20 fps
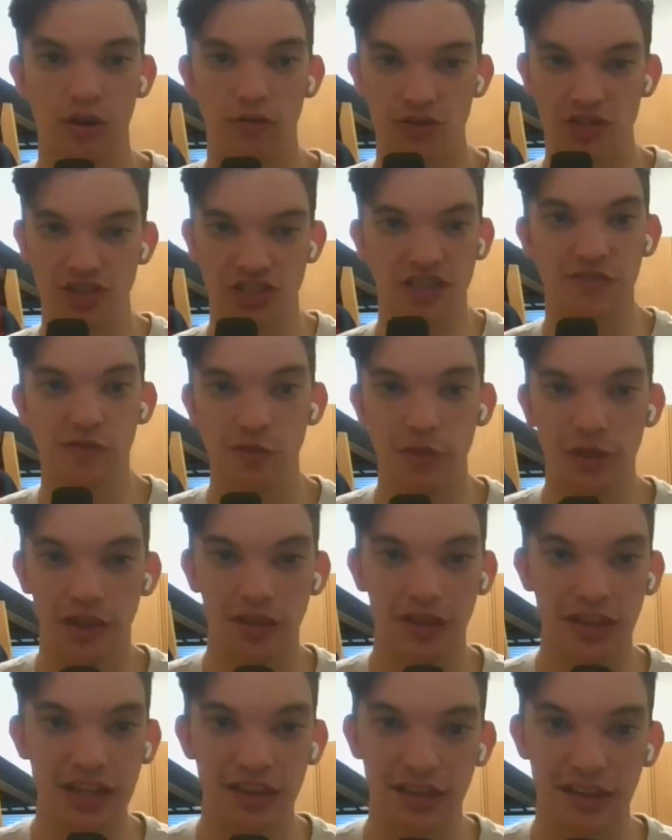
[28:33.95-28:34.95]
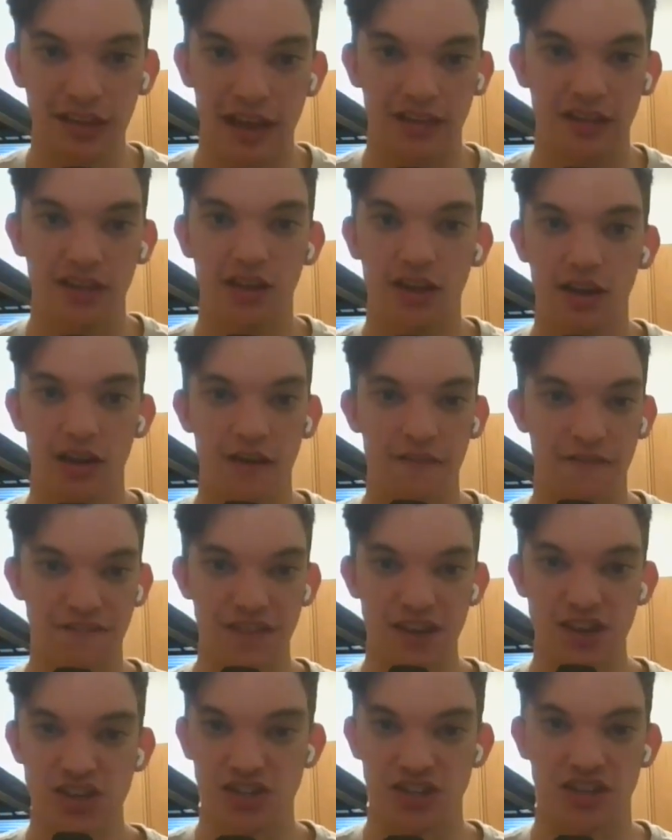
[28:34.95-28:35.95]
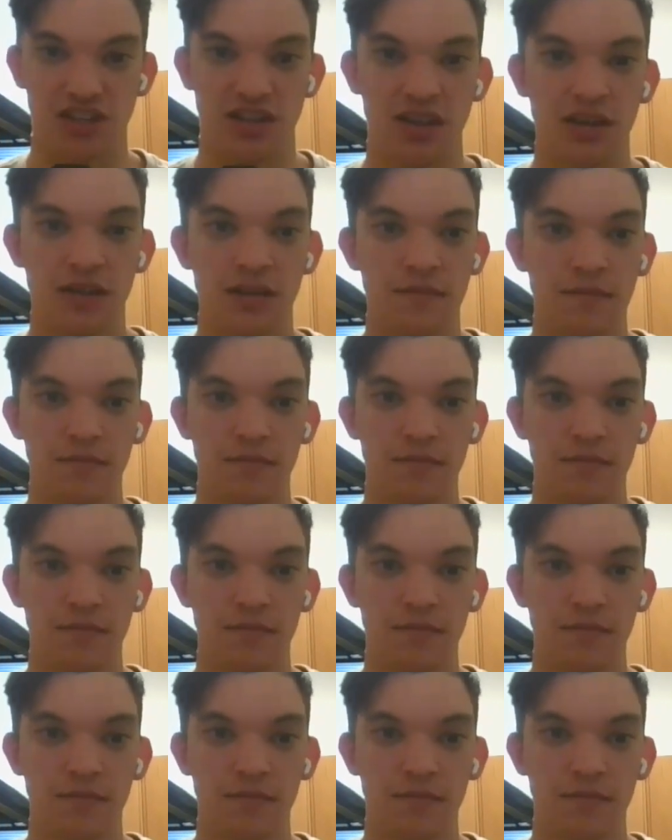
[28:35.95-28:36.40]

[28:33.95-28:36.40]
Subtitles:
A receiver with elite length, efficient,